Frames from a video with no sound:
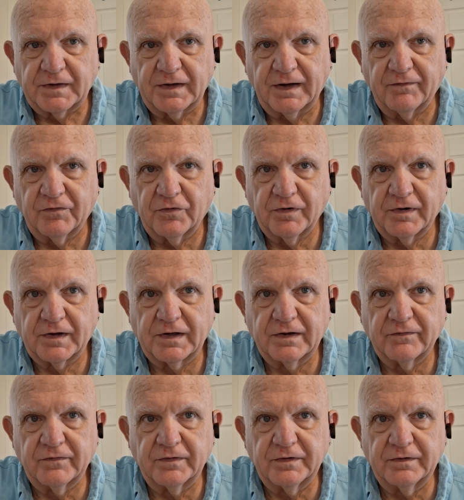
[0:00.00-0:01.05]
I've already
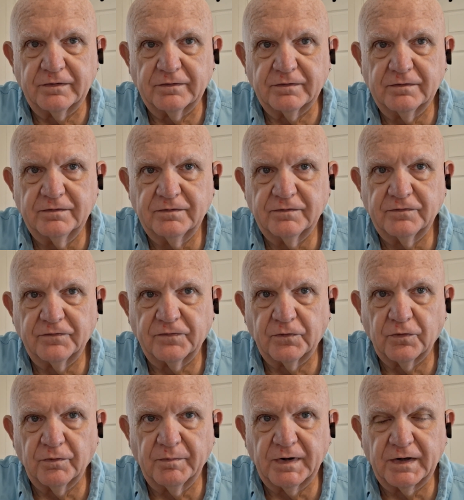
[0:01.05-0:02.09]
given you
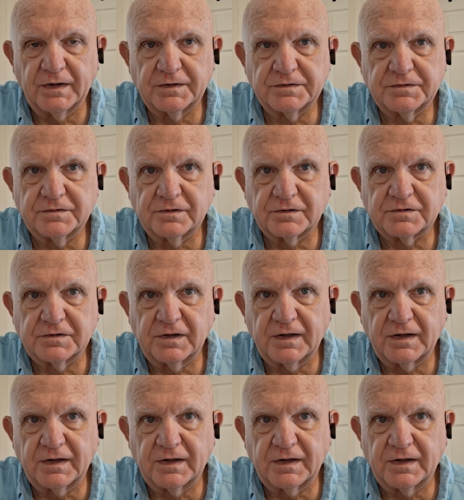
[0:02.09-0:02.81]
four minutes, looks